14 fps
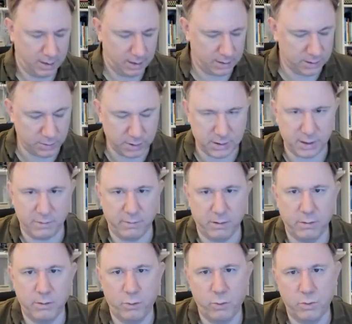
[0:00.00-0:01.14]
It's not a
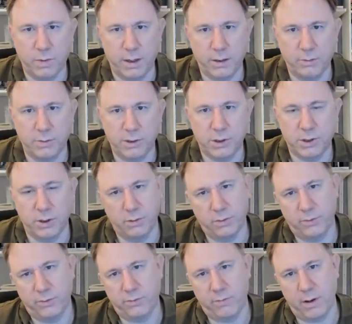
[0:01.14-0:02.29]
0, or 1, or 2,
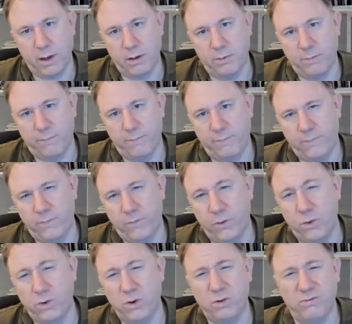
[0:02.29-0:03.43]
or 3, or
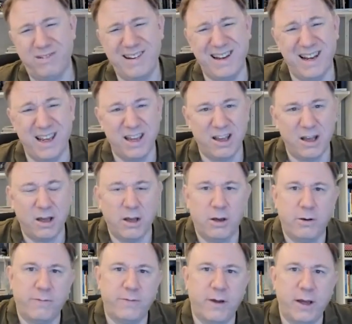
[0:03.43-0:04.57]
4, really.
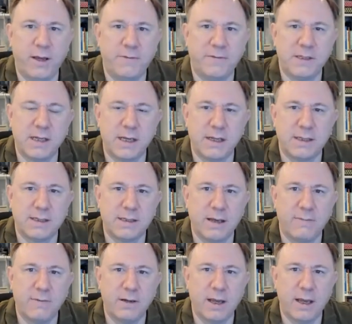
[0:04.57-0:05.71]
5, 6,
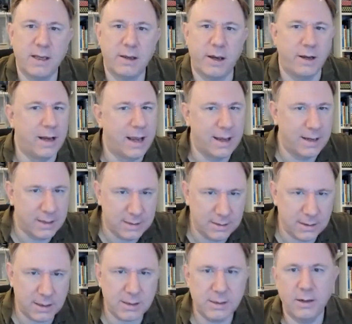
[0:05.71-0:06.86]
7, 8, 9.
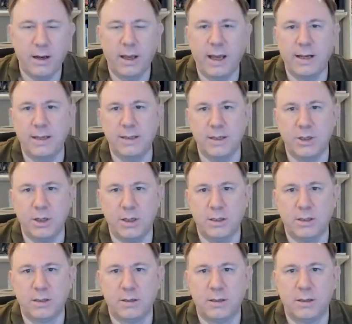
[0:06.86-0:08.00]
Doesn't look like any
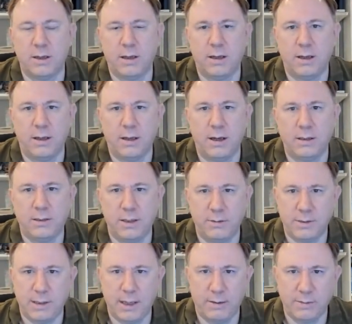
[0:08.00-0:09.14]
digit. I don't
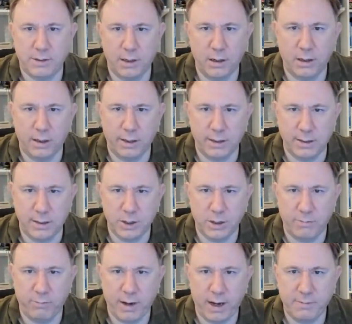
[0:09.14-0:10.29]
see how it's going to look like a
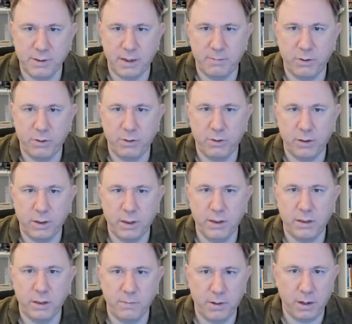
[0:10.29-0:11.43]
digit. Perhaps I'm not looking
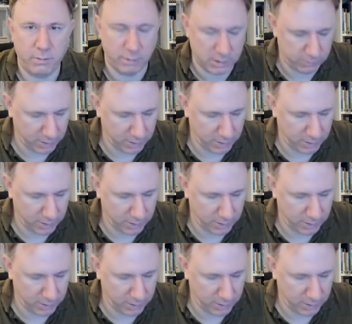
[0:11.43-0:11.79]
at the appearance.